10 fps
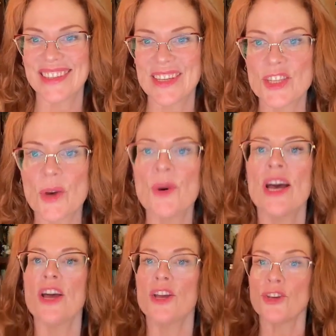So
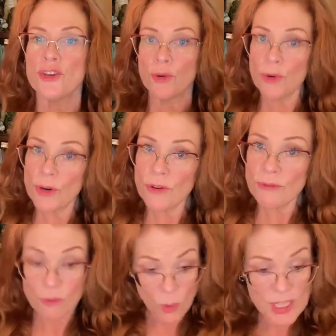your
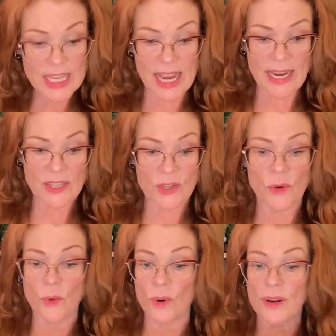vortex
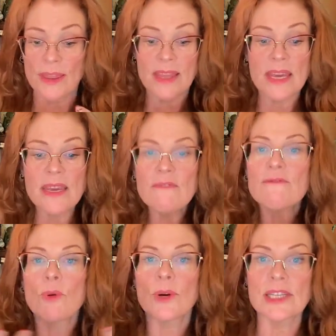or the
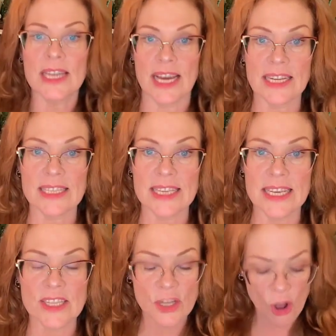vortex
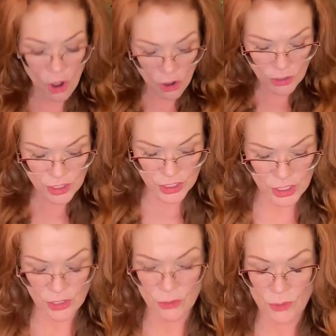is called to
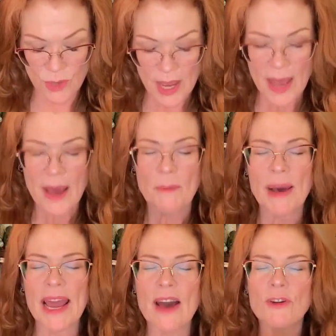you
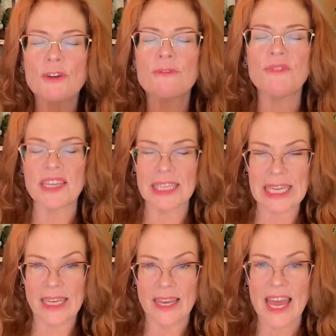by how you're
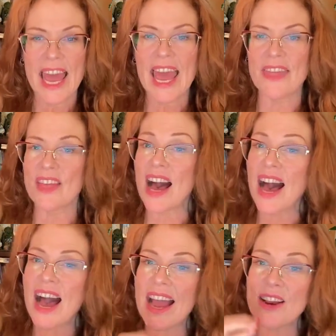feeling. And the
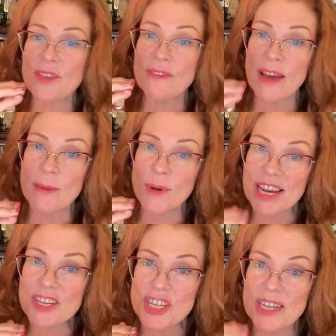higher the
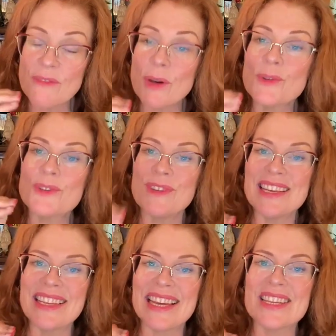vibration of those
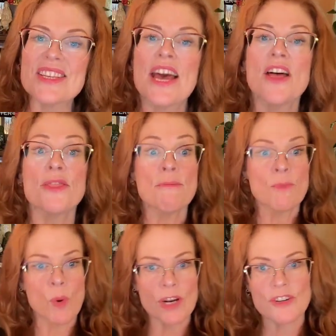feelings, the
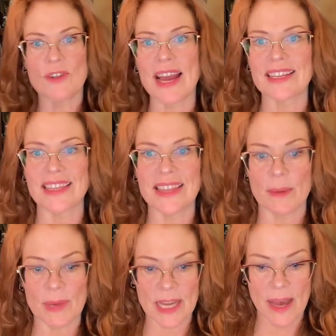more attractant they
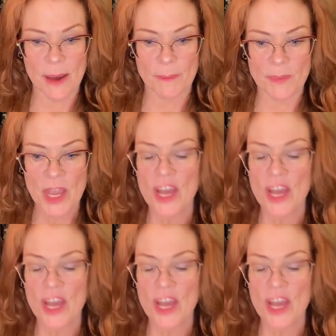become.